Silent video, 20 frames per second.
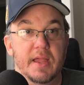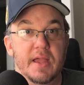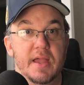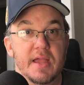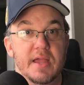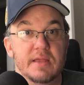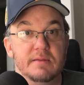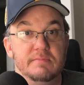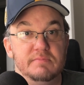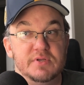
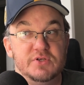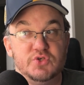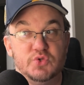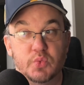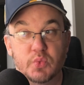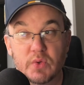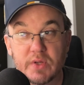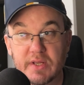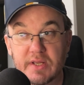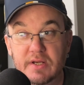In
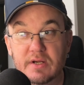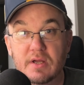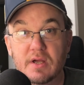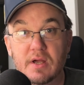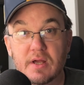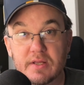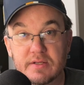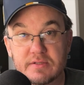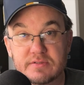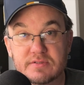between
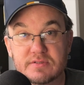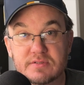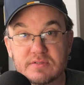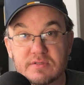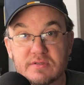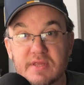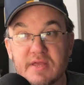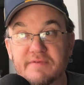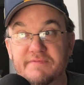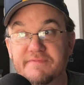hunts,
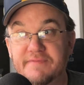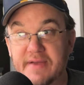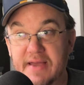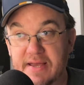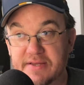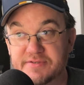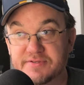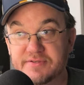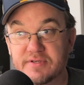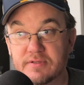they
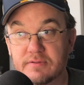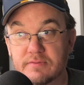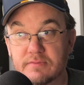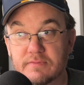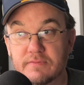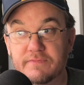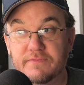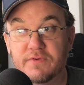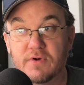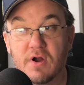fasted
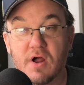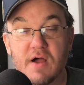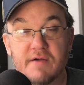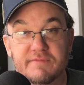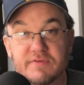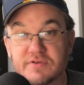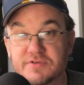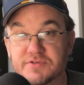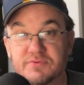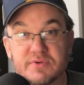for
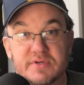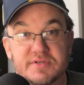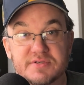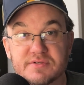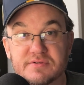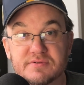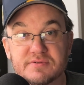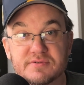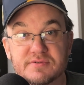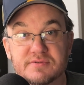obvious
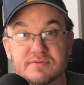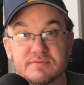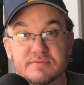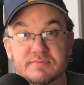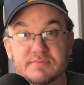reasons,